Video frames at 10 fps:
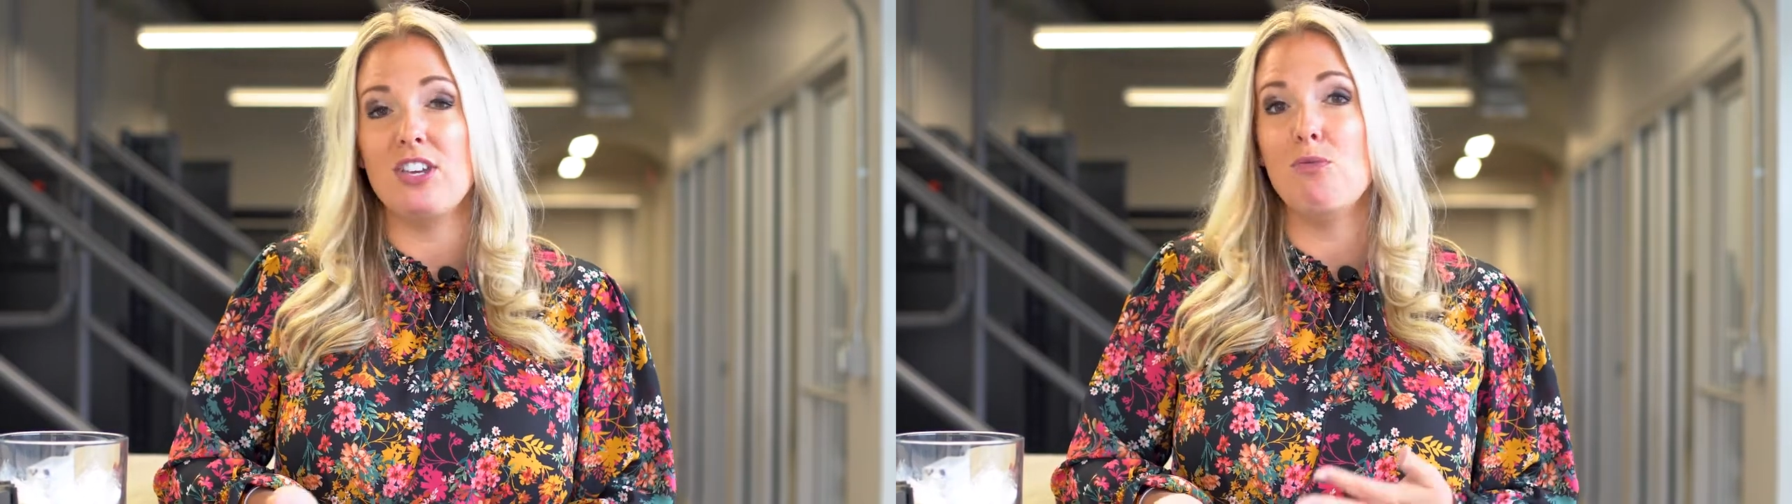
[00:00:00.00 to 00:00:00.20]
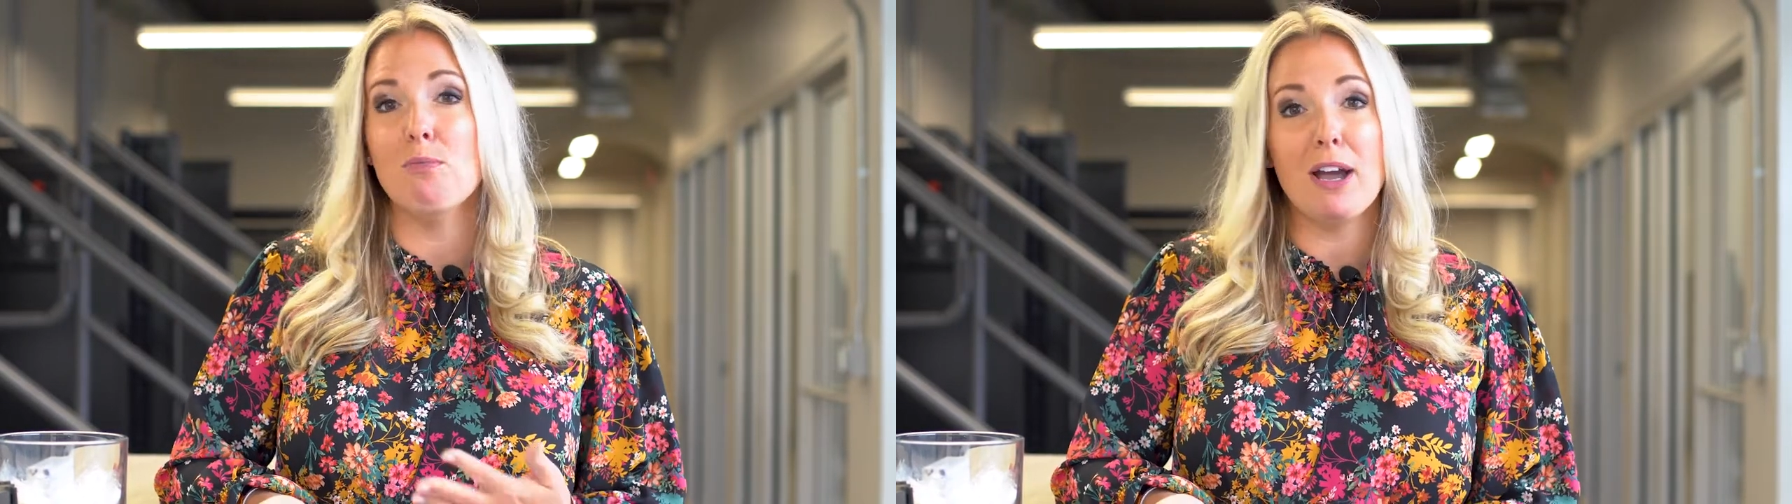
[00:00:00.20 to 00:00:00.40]

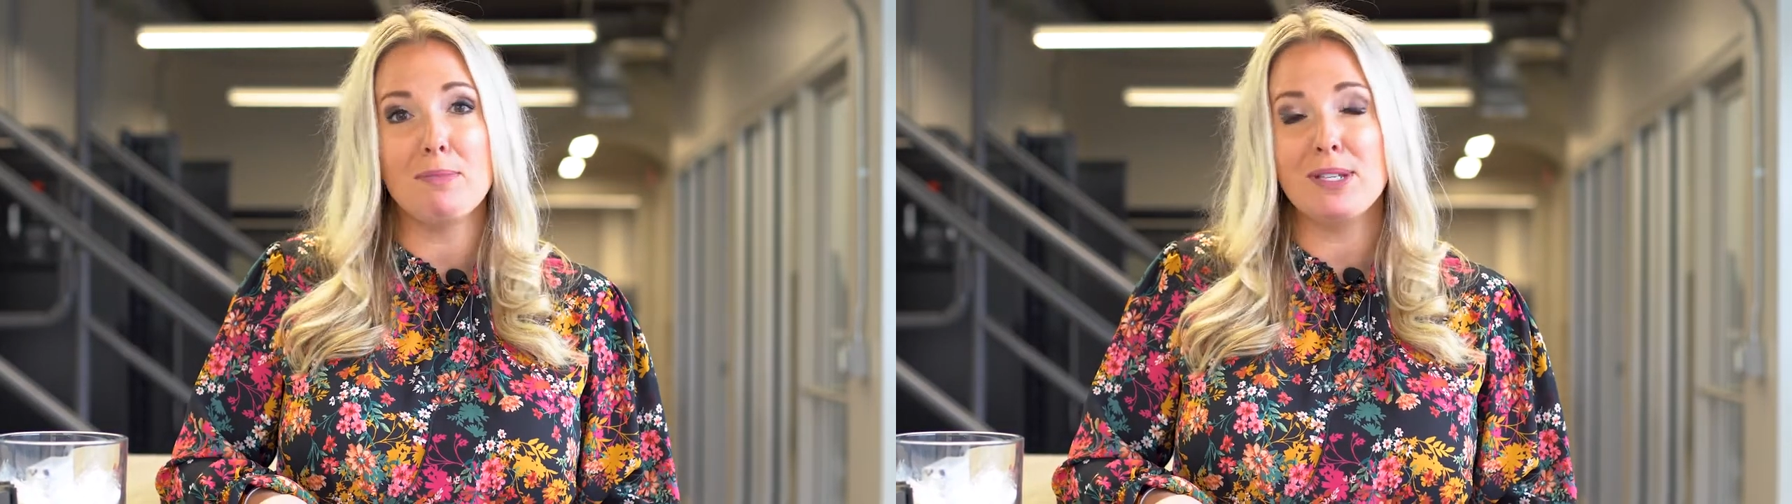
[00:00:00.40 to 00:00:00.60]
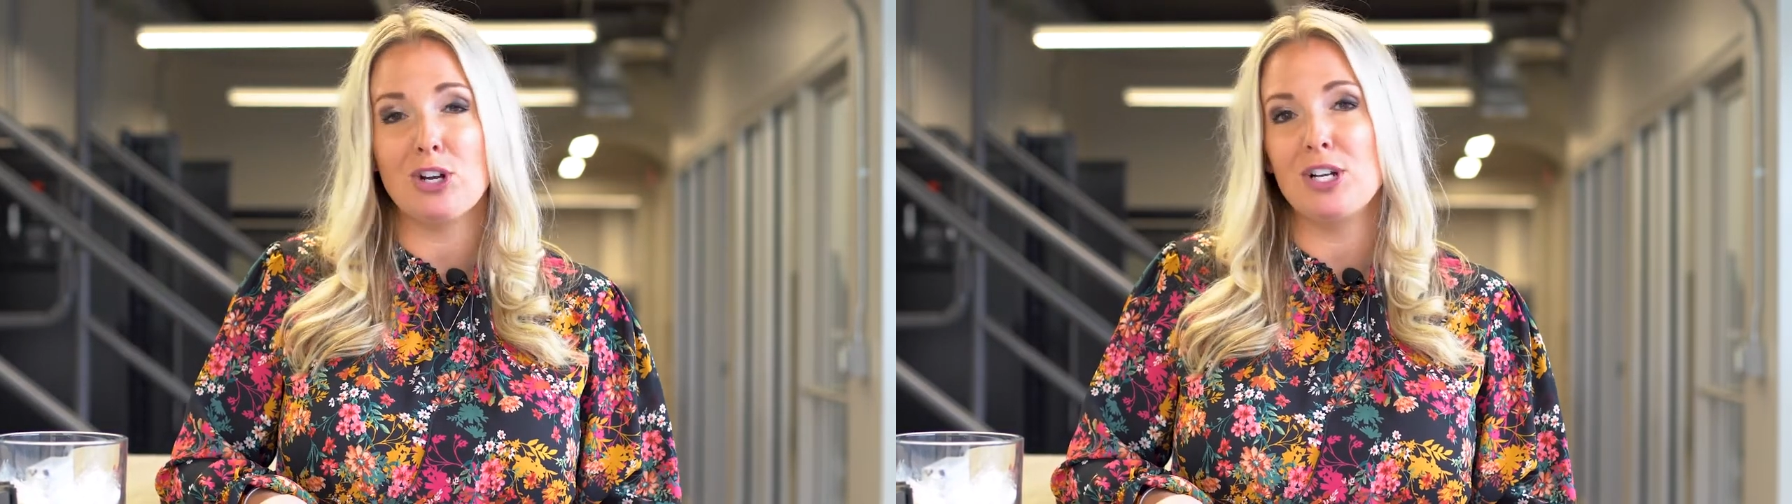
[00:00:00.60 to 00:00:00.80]
that you
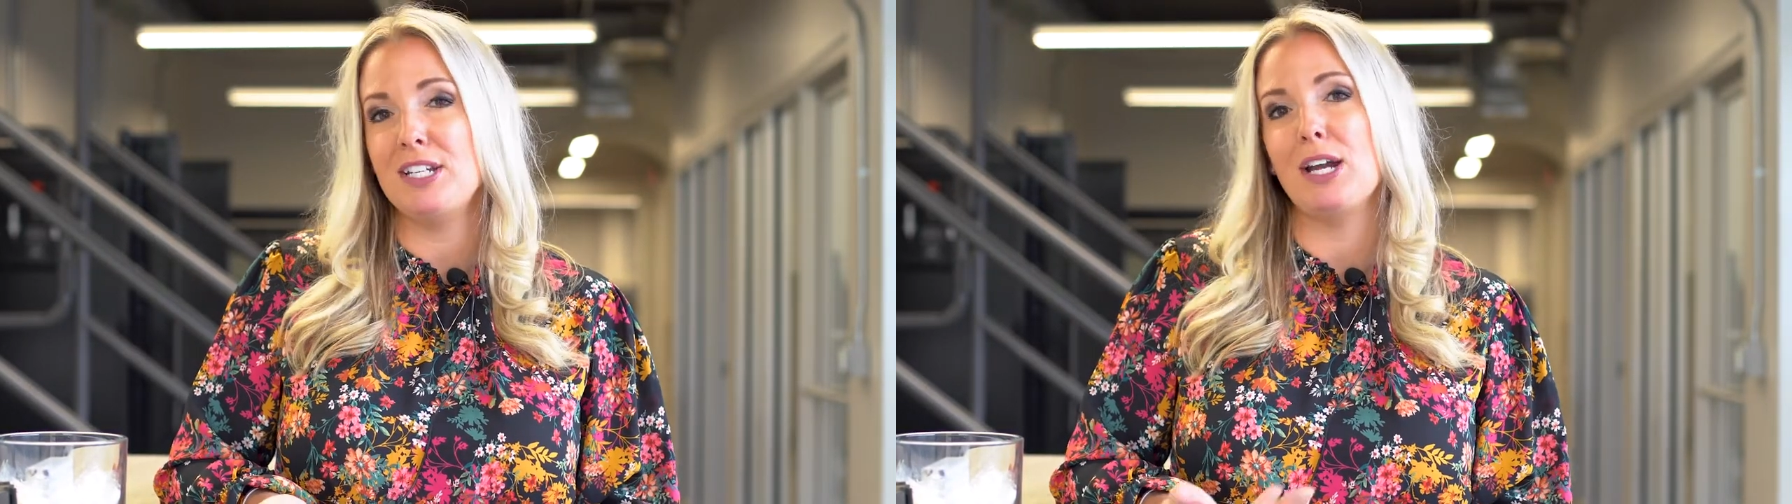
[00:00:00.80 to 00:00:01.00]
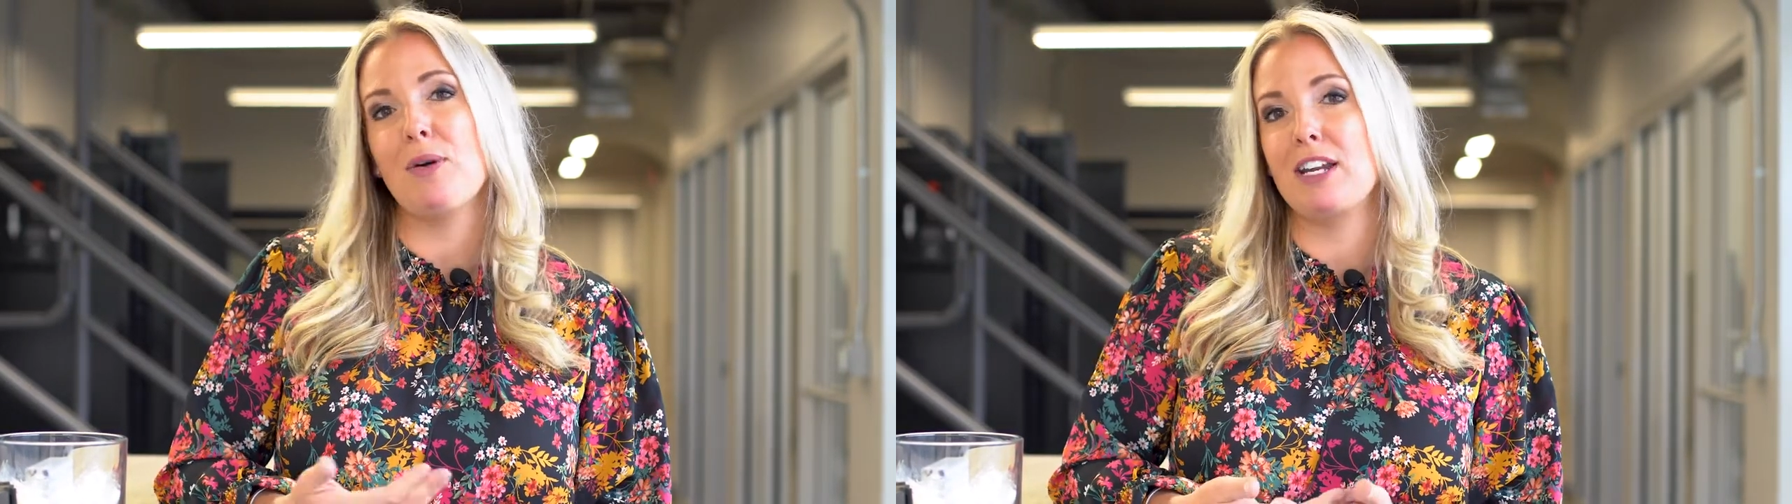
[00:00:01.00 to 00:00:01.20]
might be starting
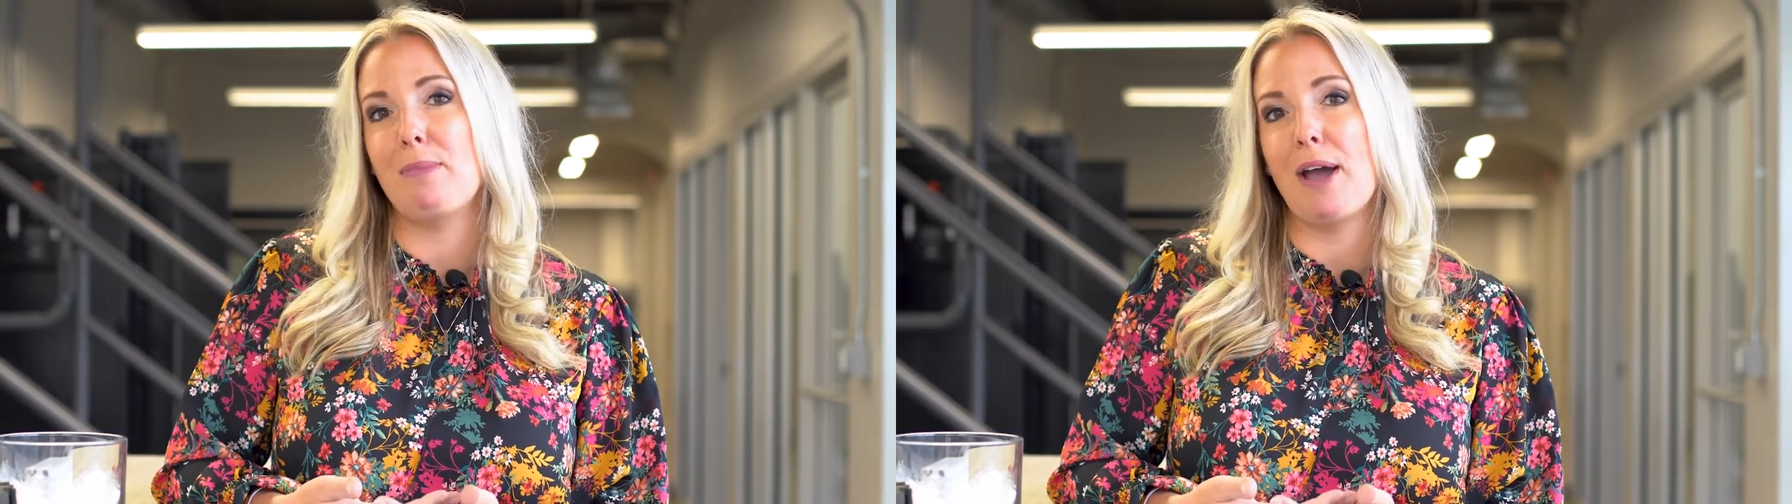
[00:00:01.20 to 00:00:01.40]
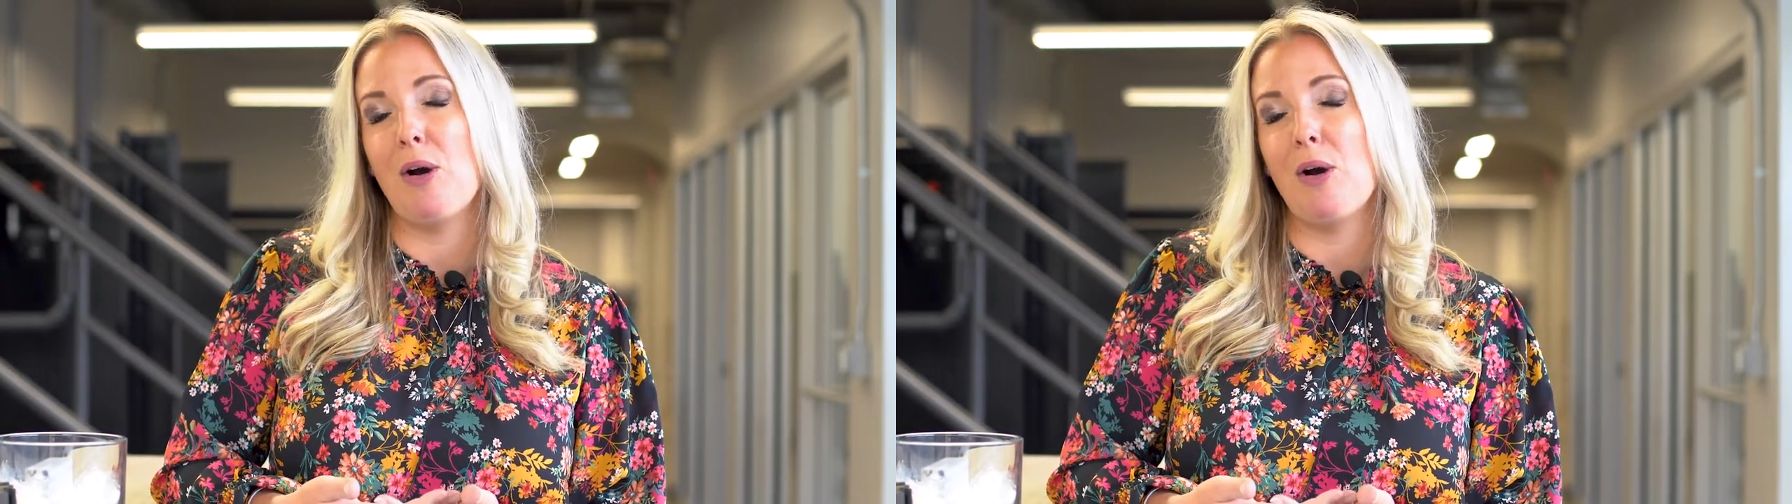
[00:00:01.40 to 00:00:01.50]
to get ready to buy